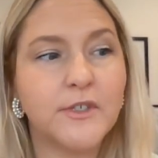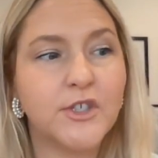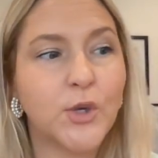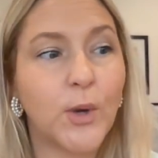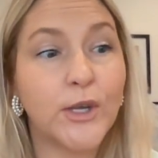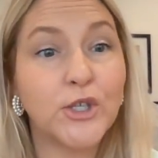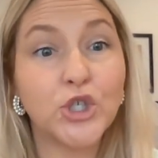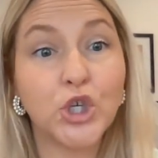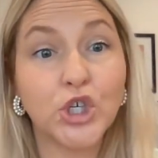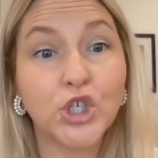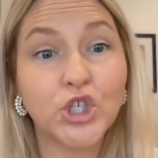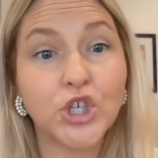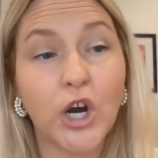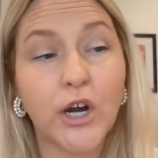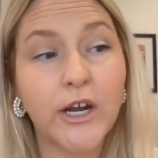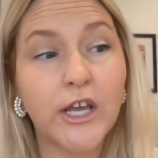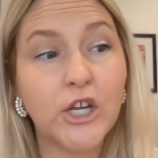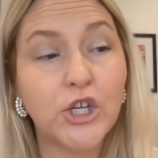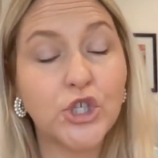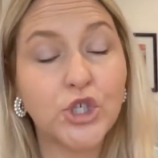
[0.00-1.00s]
So as you're
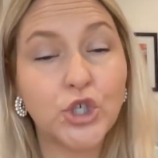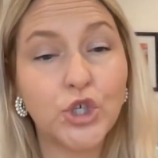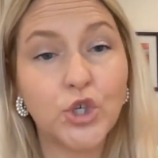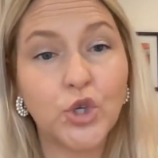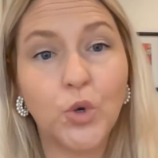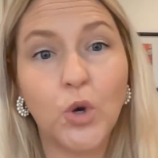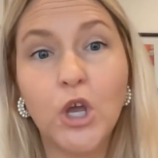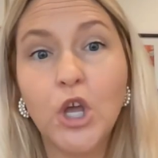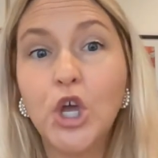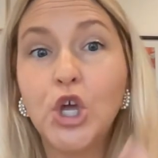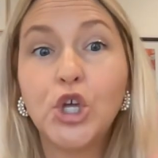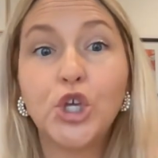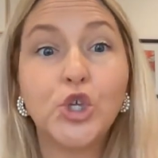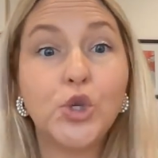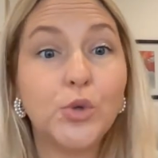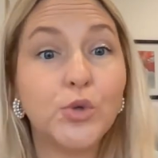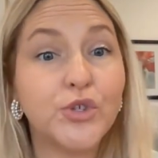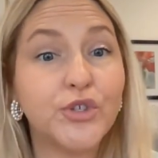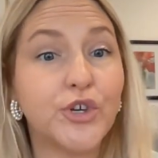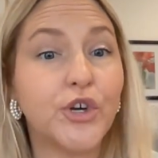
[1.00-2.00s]
starting to
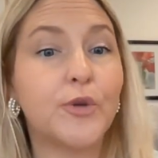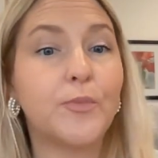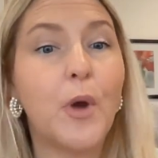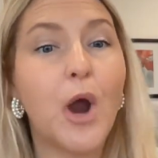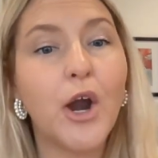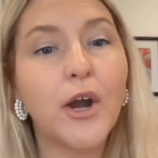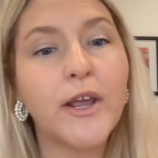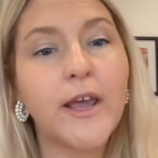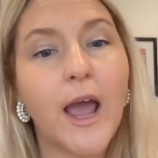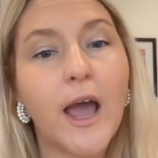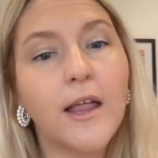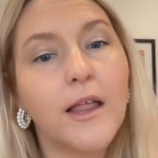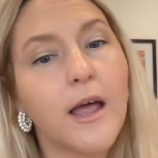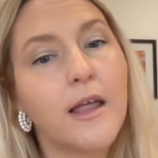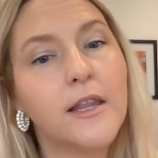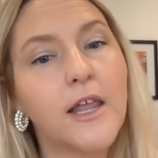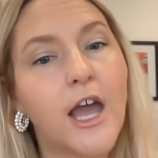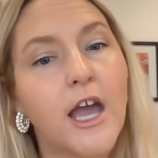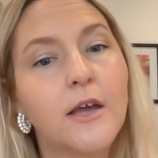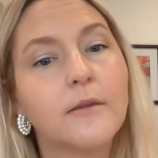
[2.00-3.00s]
use third-party
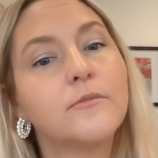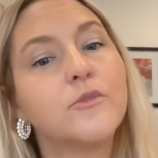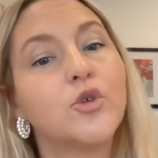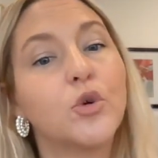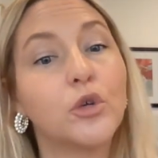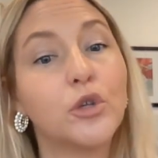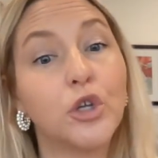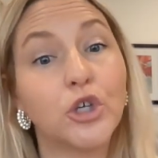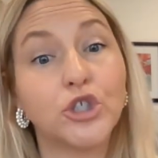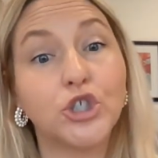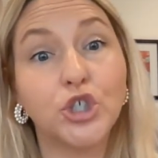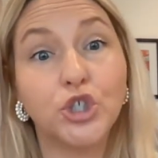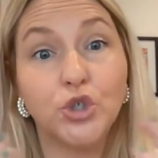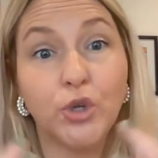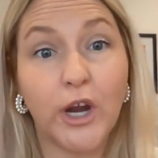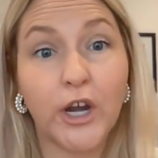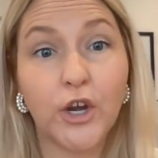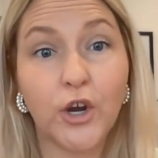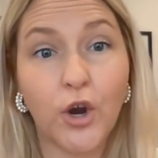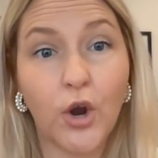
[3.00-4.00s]
LLMs or look to
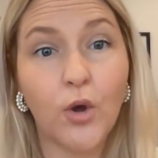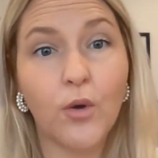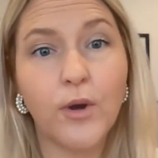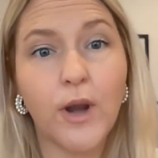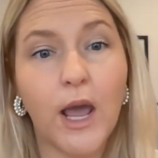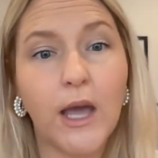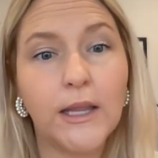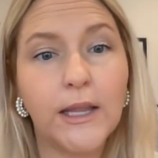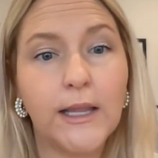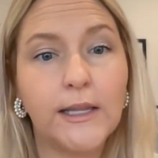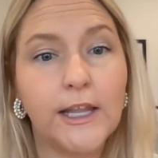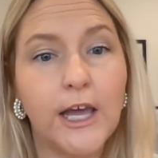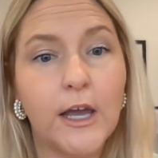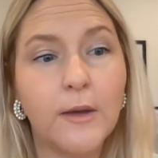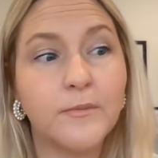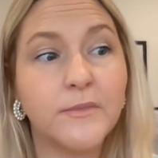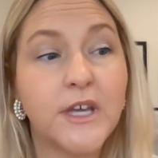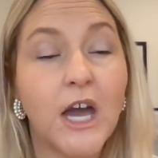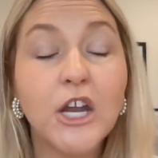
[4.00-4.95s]
train your own LLMs,